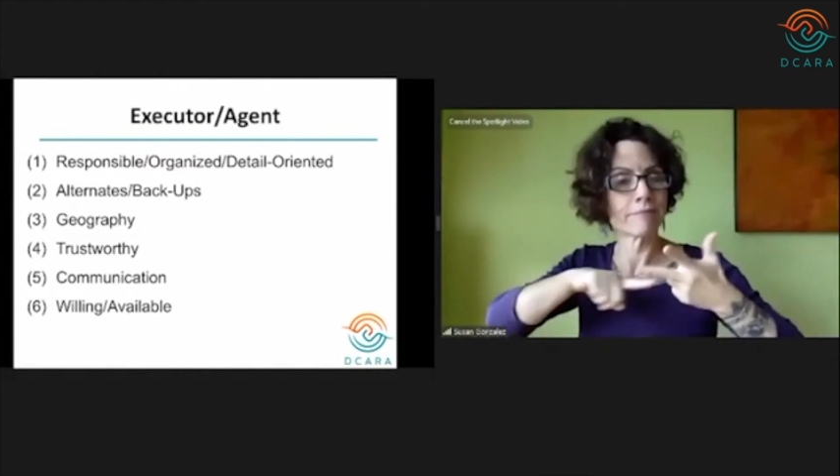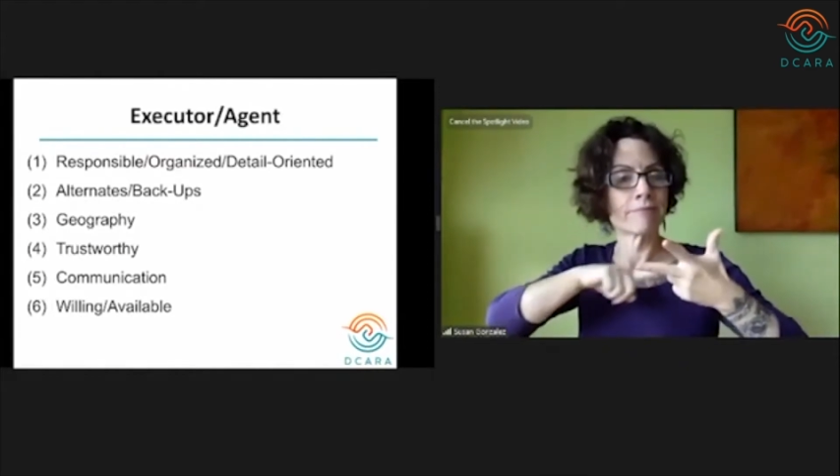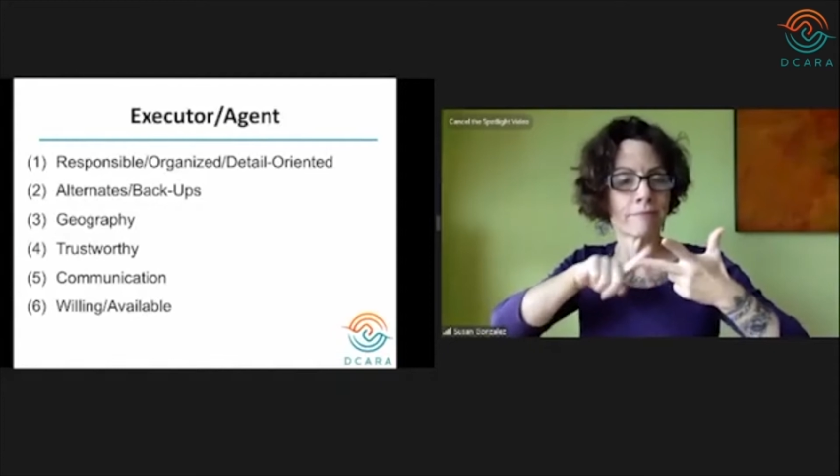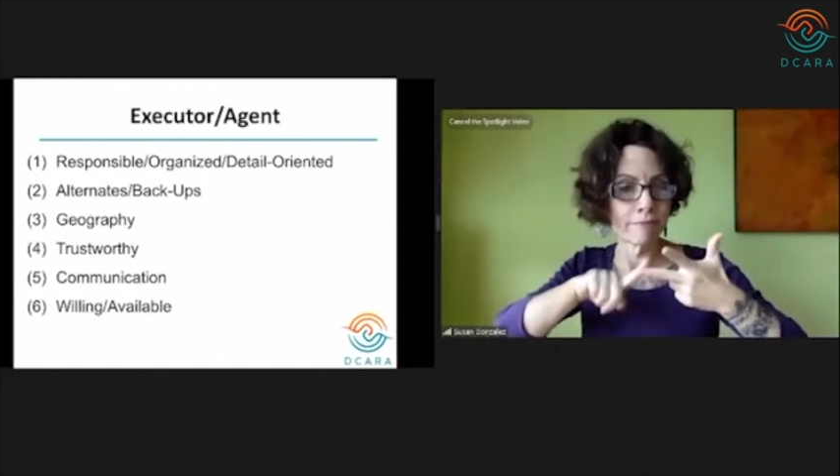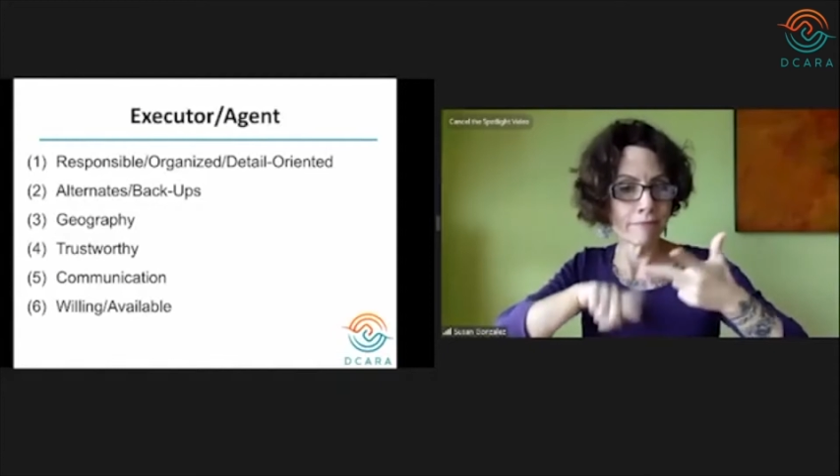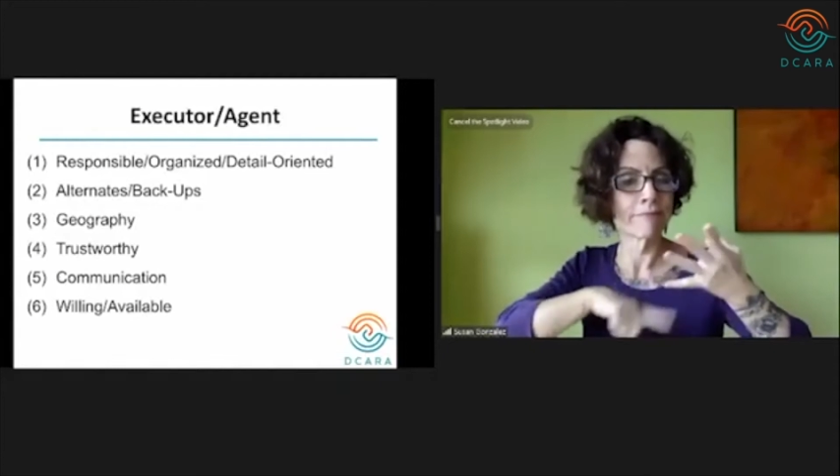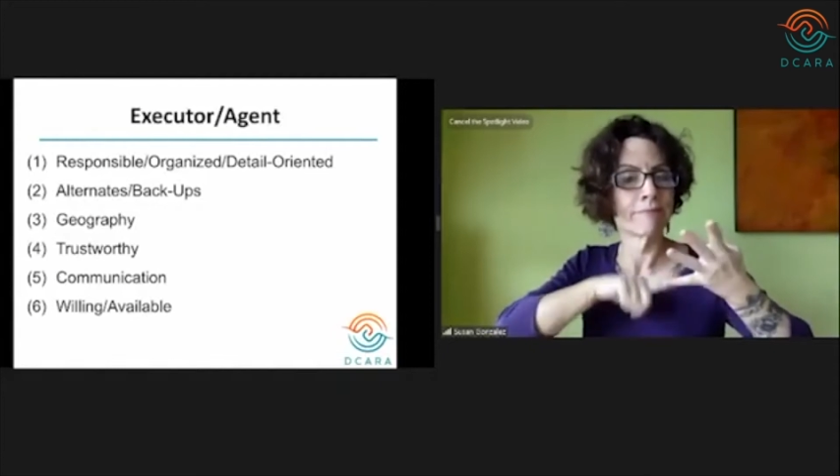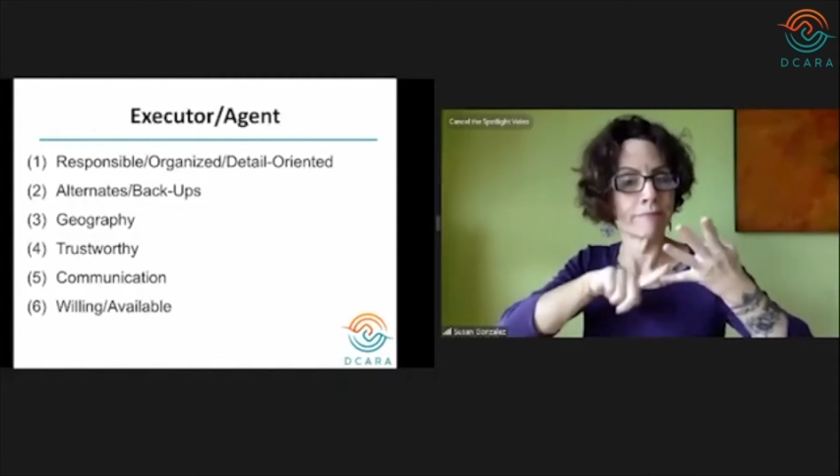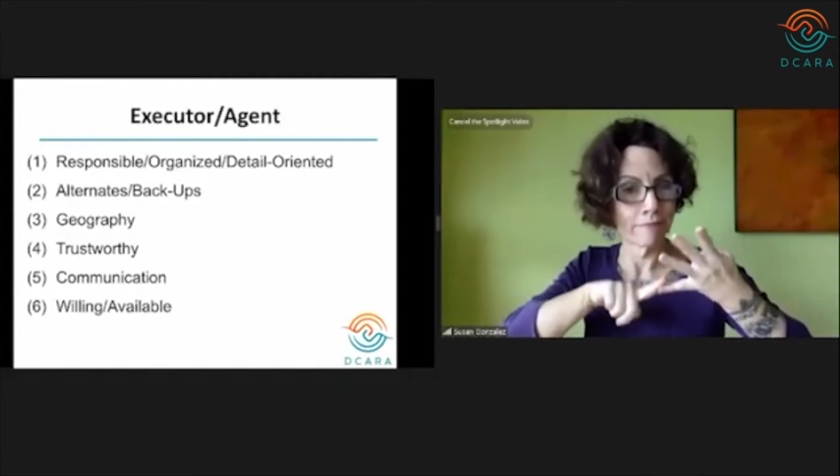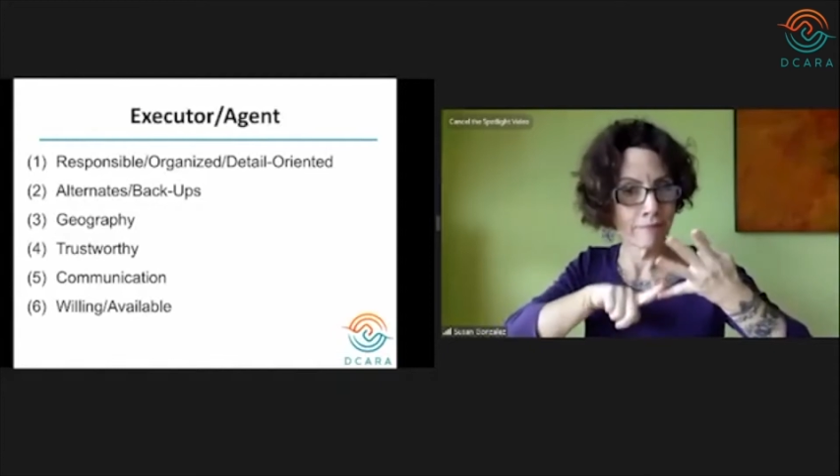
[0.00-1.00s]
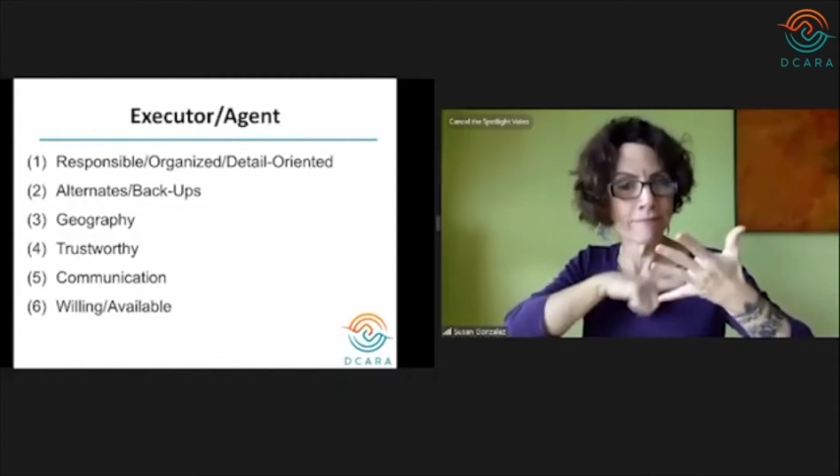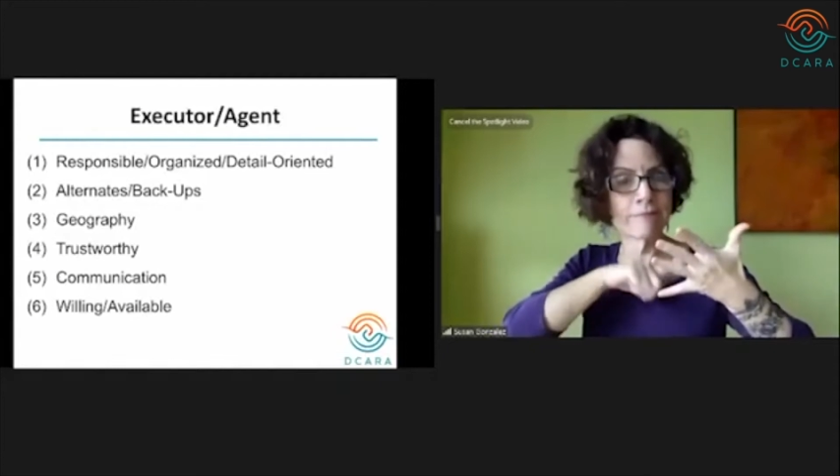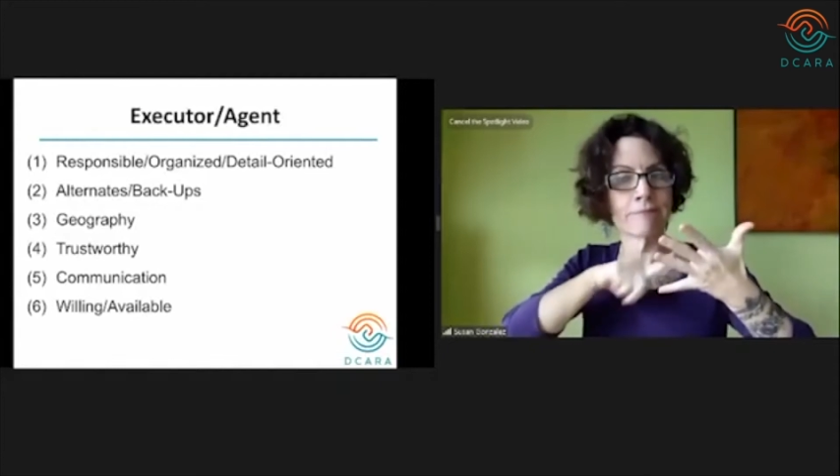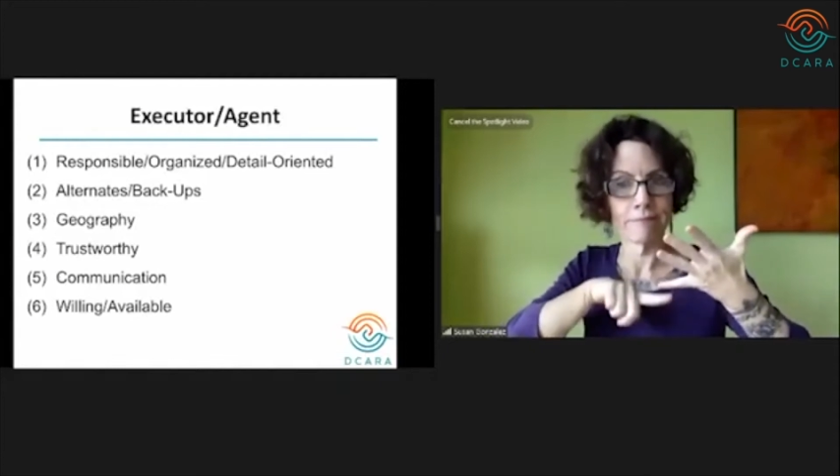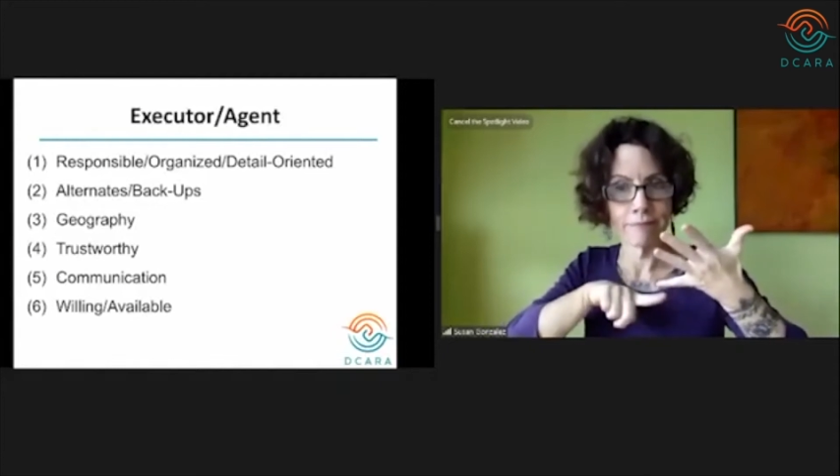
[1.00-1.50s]
consider
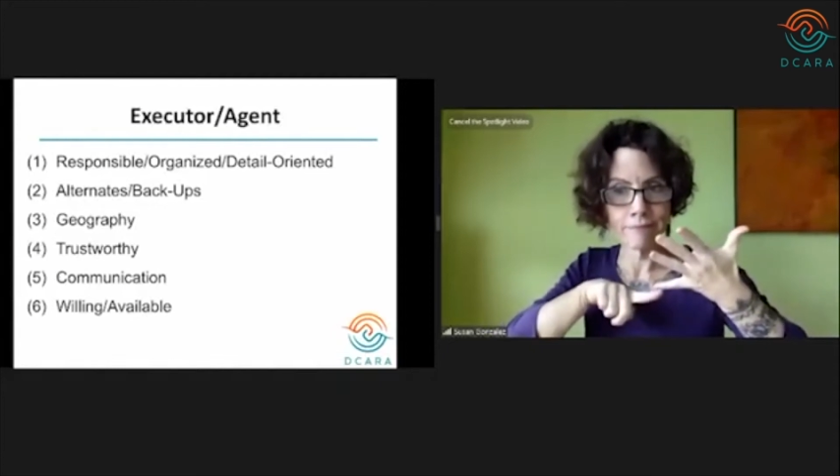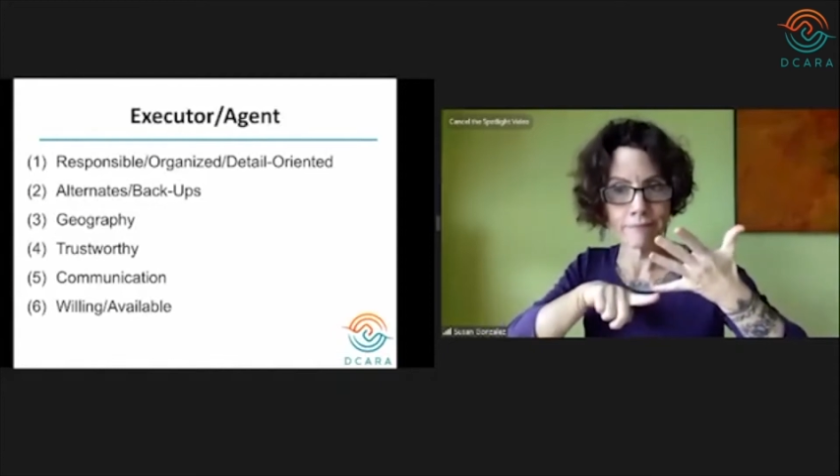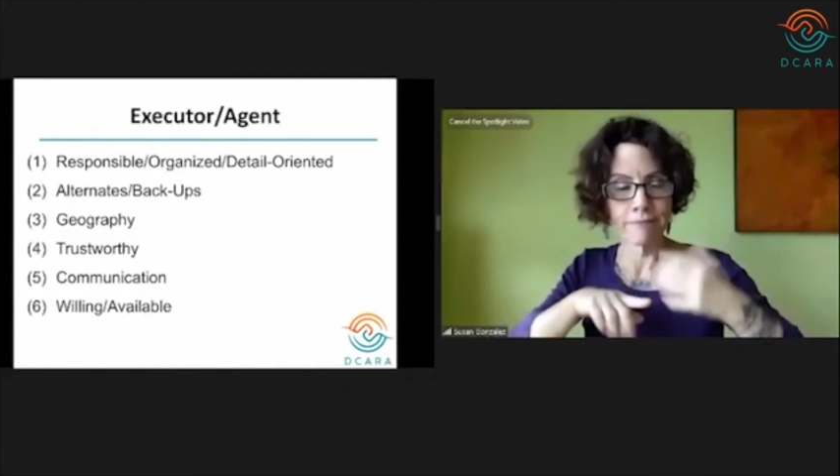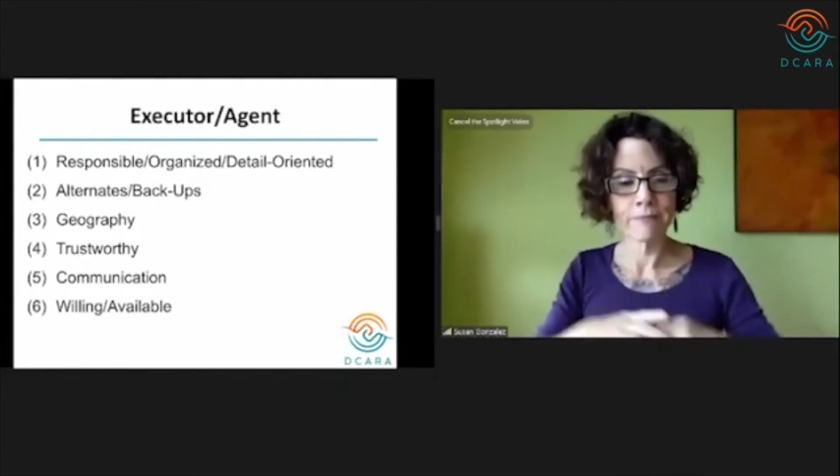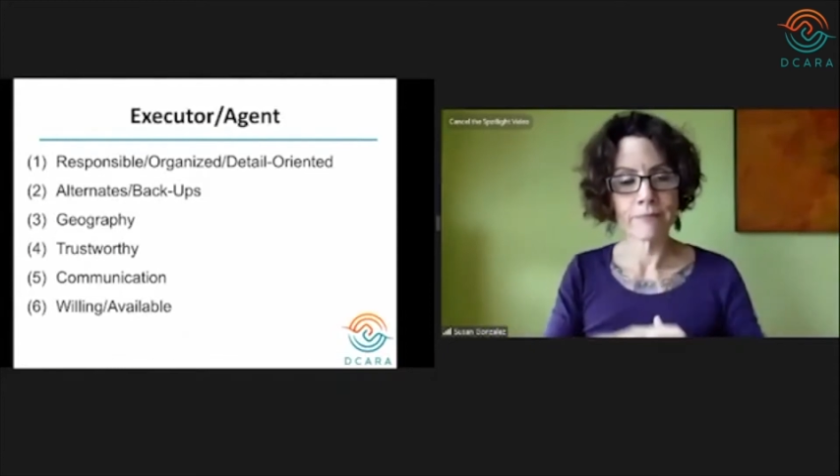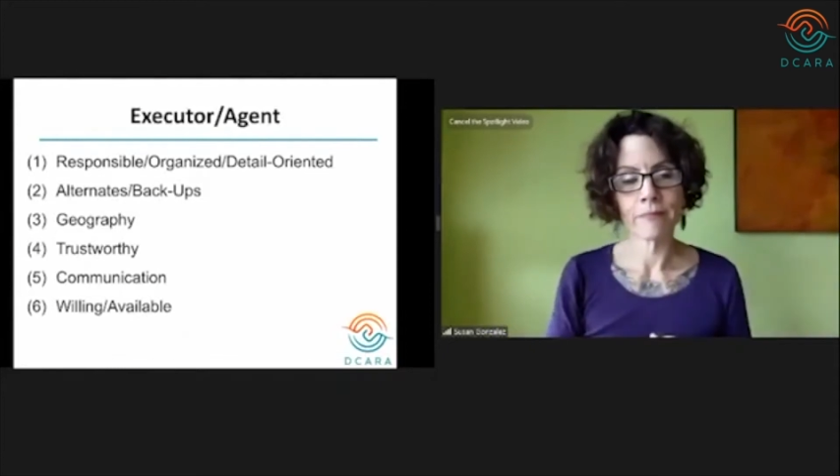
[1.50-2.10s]
different people.